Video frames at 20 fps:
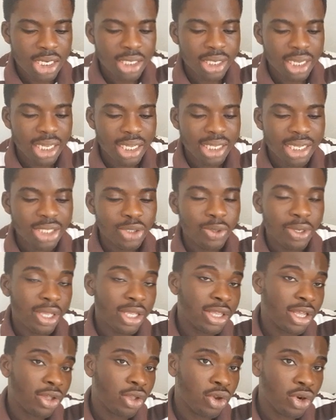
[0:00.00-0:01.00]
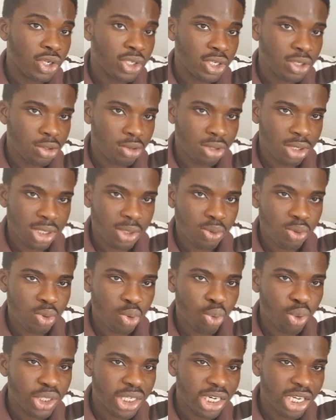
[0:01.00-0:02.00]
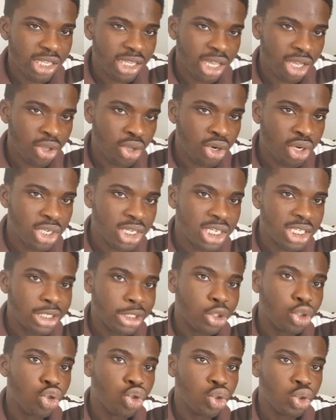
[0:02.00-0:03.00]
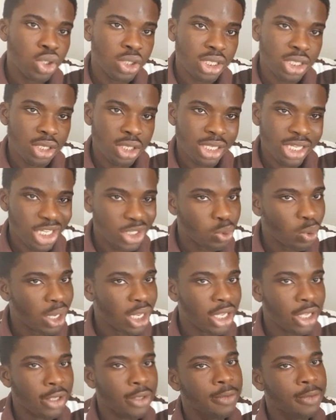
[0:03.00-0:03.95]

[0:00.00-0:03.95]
the networking technologies, which are the technologies used to network,